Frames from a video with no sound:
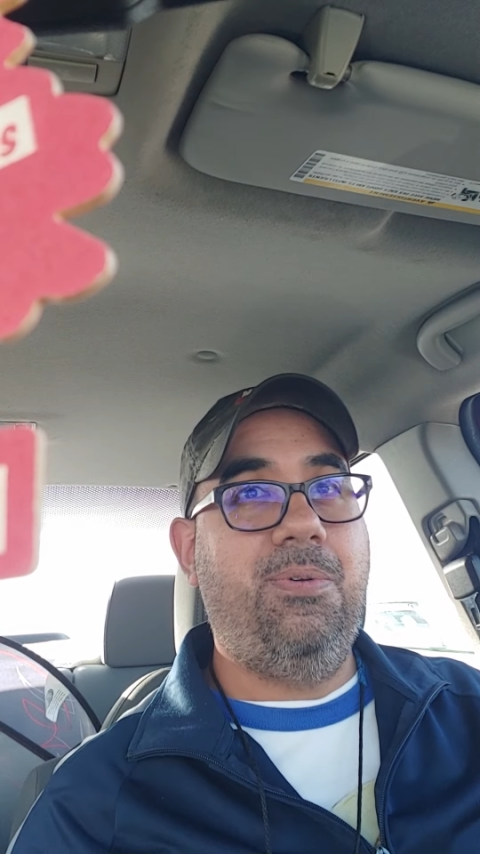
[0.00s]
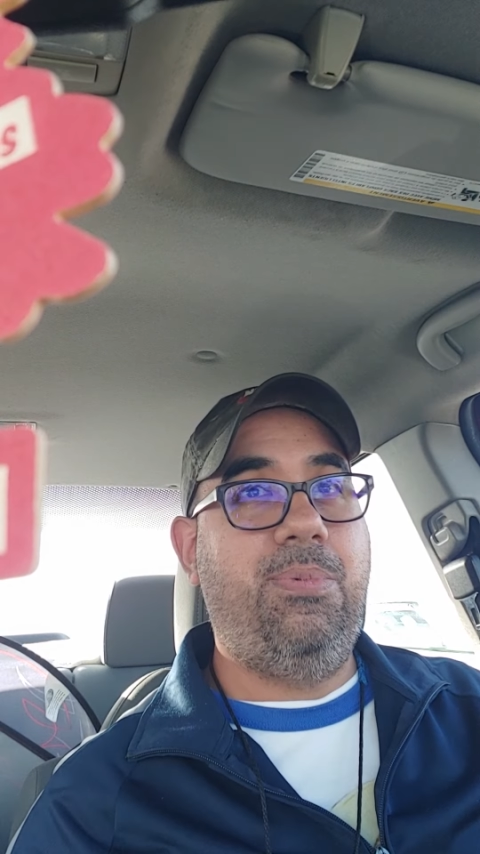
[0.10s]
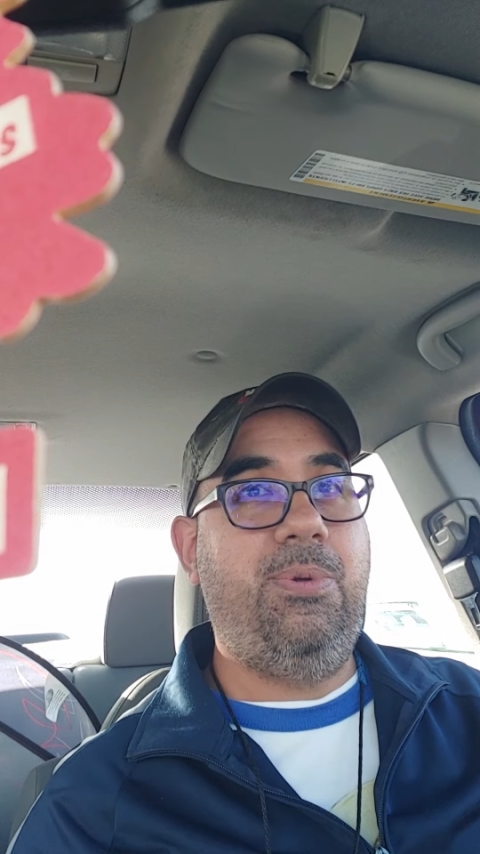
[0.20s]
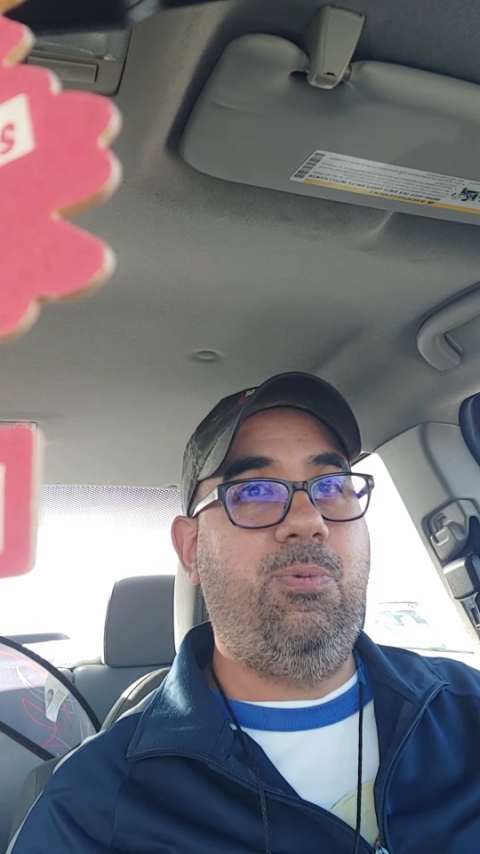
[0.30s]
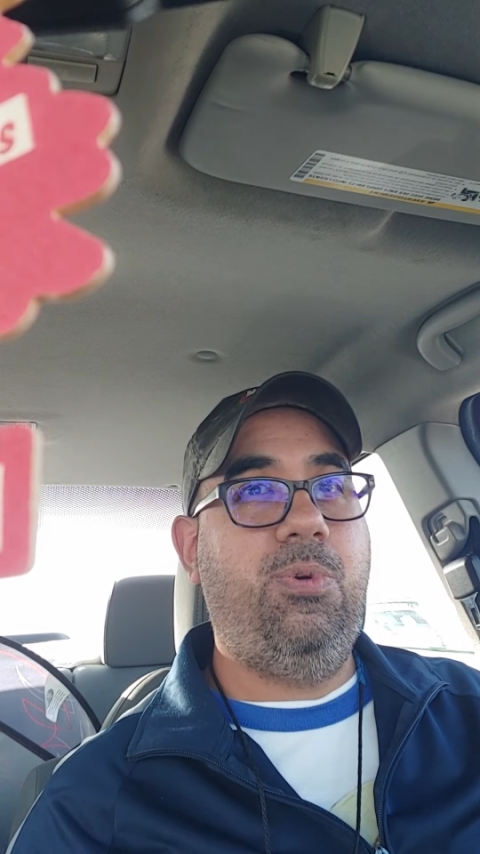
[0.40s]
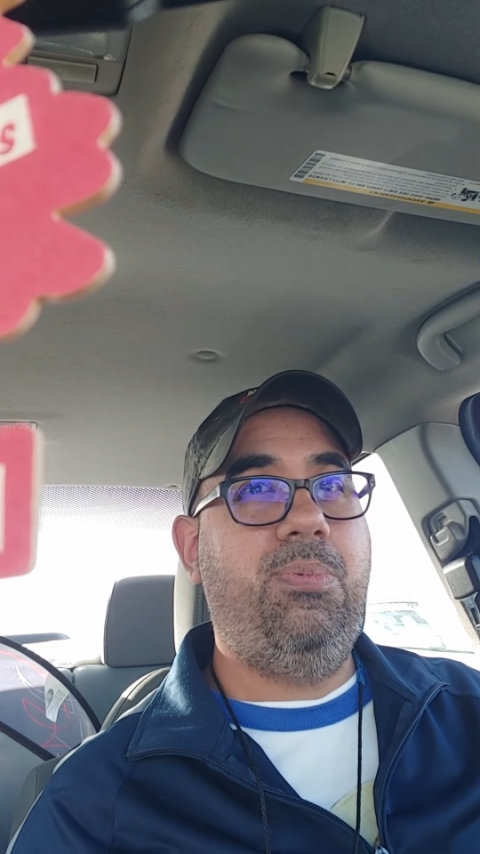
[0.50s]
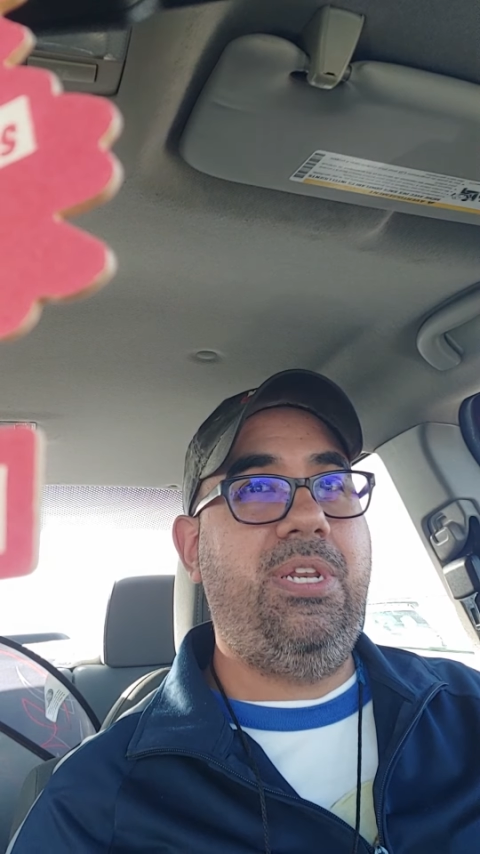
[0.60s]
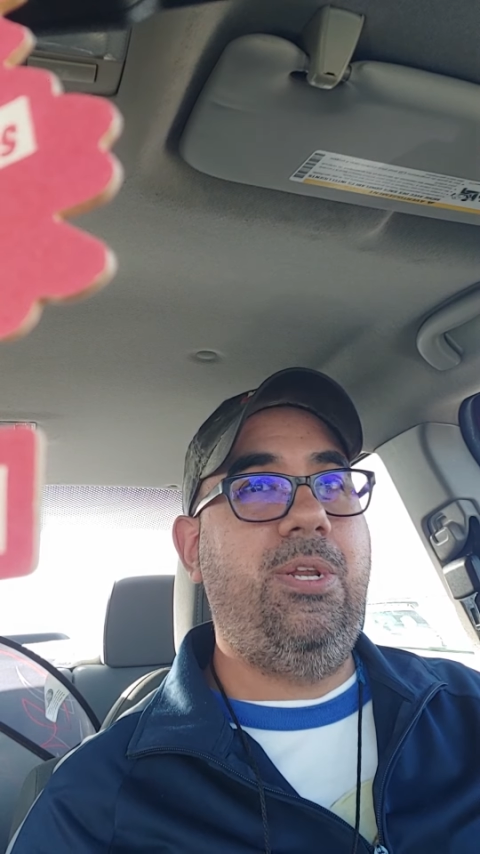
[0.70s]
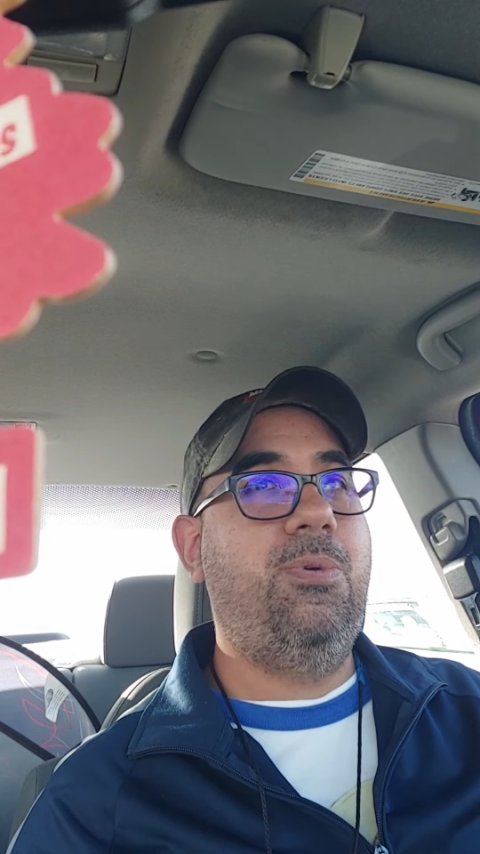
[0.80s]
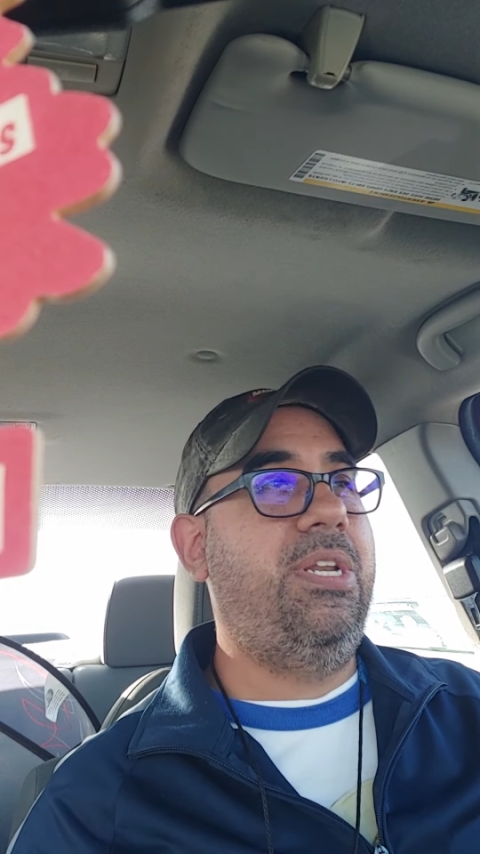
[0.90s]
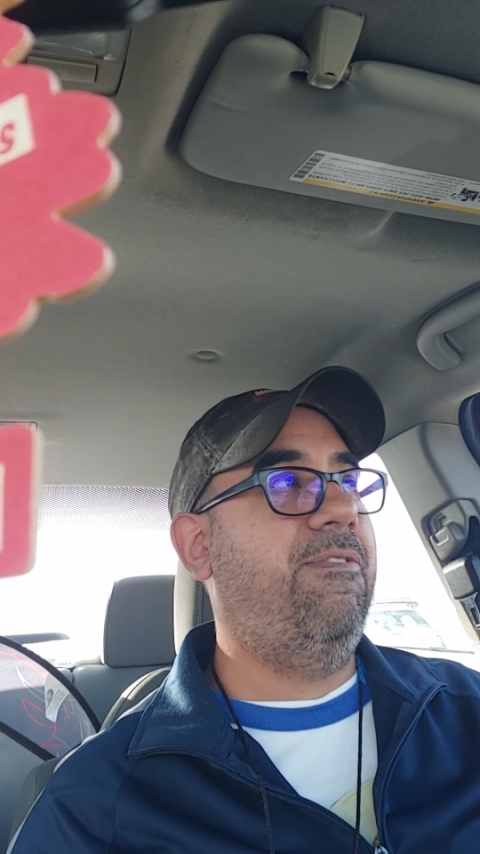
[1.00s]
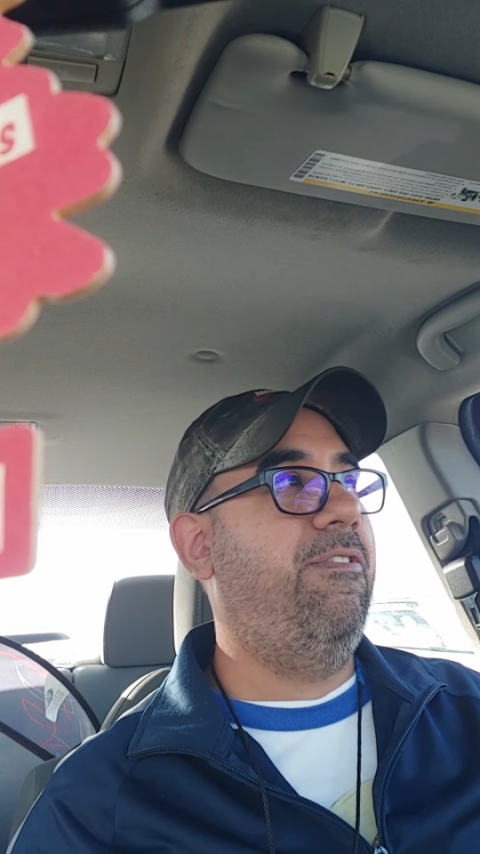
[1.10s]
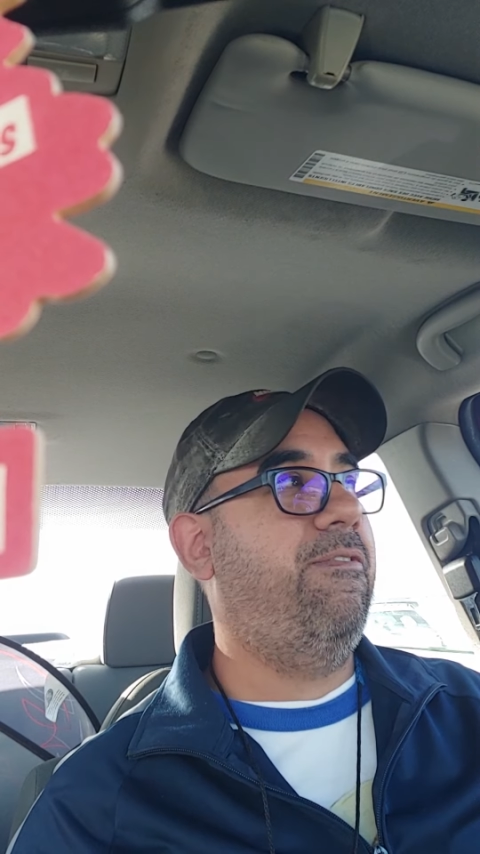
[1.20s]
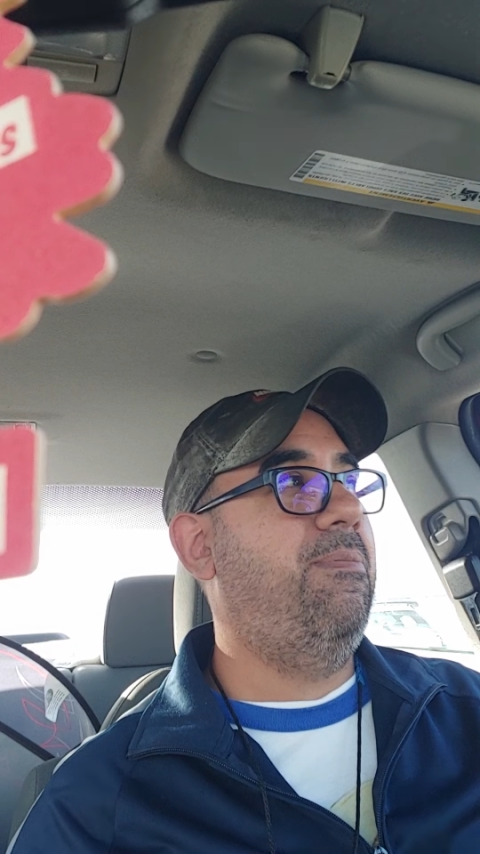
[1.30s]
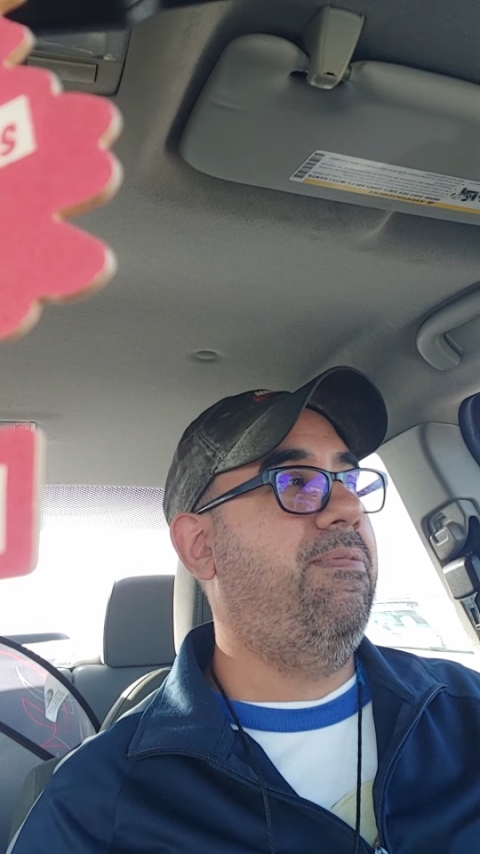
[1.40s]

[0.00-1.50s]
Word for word: We would be no different from